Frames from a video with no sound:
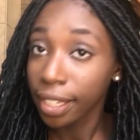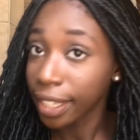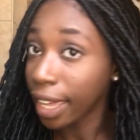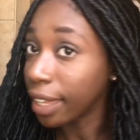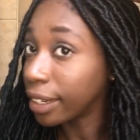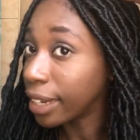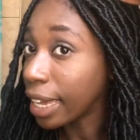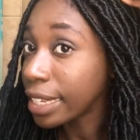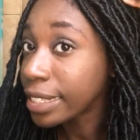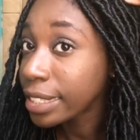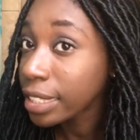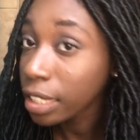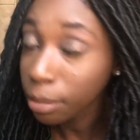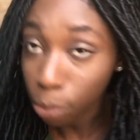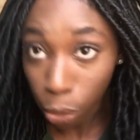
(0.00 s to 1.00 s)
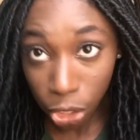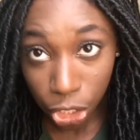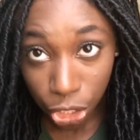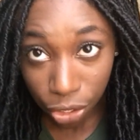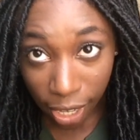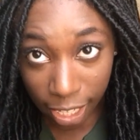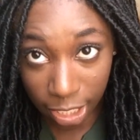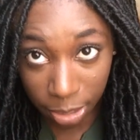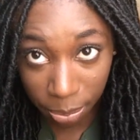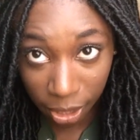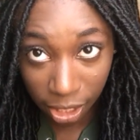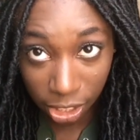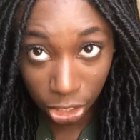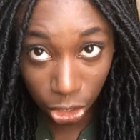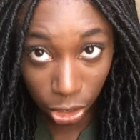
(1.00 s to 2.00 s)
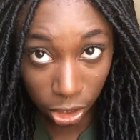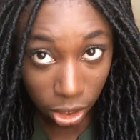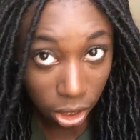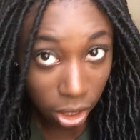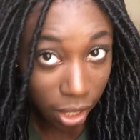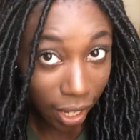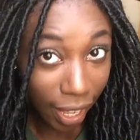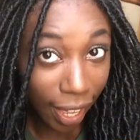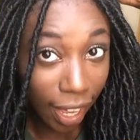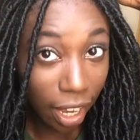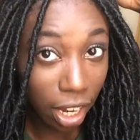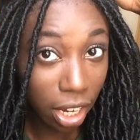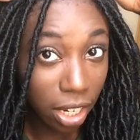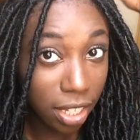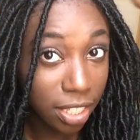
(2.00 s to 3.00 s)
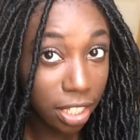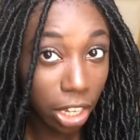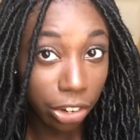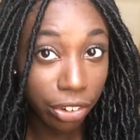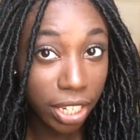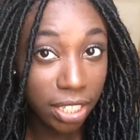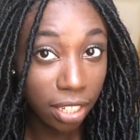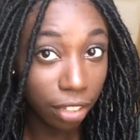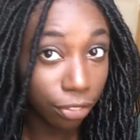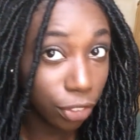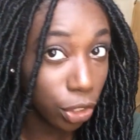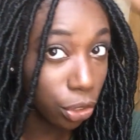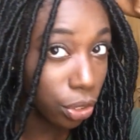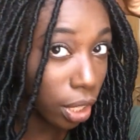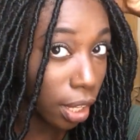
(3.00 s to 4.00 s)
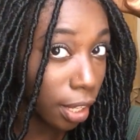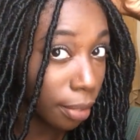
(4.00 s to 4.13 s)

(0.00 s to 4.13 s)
get nicely moisturized, because your hair, it's already done for you.